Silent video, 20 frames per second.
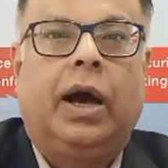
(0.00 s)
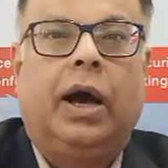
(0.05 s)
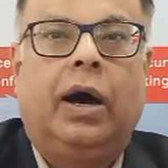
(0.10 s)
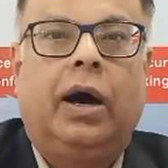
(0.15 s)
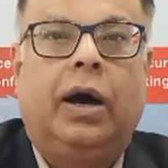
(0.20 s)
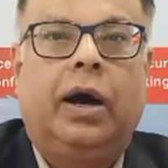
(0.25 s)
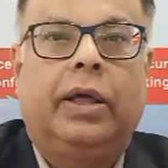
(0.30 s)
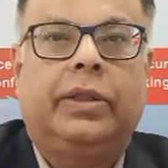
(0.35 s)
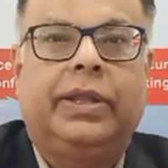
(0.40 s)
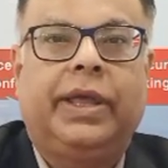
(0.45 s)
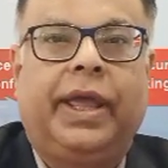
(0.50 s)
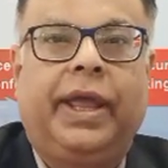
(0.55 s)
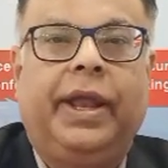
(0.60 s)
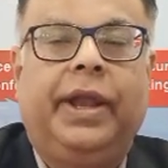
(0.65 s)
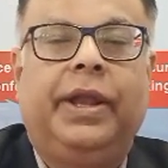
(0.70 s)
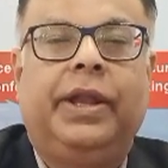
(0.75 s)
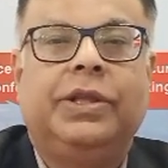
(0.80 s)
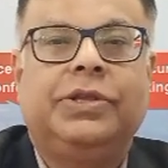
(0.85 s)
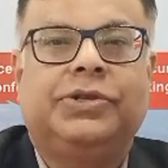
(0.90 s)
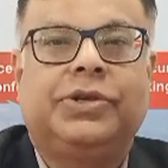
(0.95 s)
Uh, the
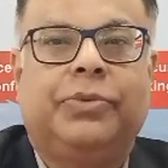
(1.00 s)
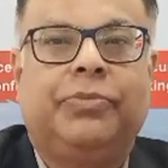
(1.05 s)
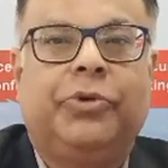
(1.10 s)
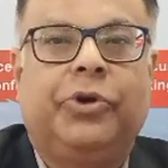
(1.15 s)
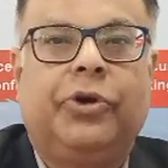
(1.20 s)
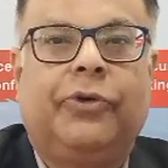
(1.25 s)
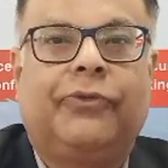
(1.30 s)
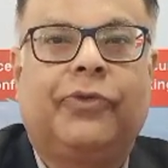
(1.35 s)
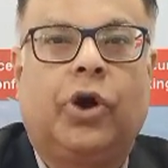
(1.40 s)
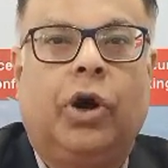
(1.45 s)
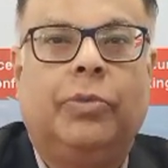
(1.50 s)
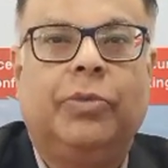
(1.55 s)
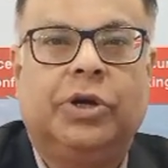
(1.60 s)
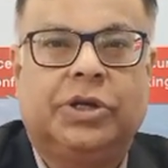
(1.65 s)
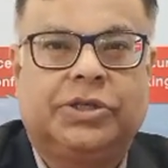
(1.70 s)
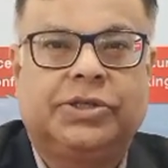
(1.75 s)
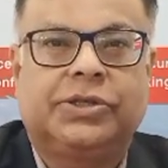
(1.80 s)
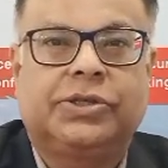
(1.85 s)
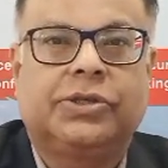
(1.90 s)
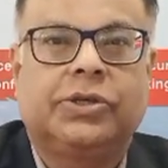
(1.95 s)
Indian Chamber of
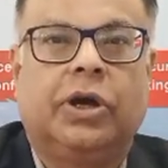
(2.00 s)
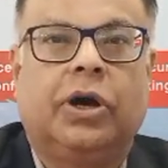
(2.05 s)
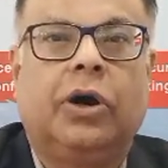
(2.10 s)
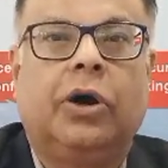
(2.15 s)
Commerce,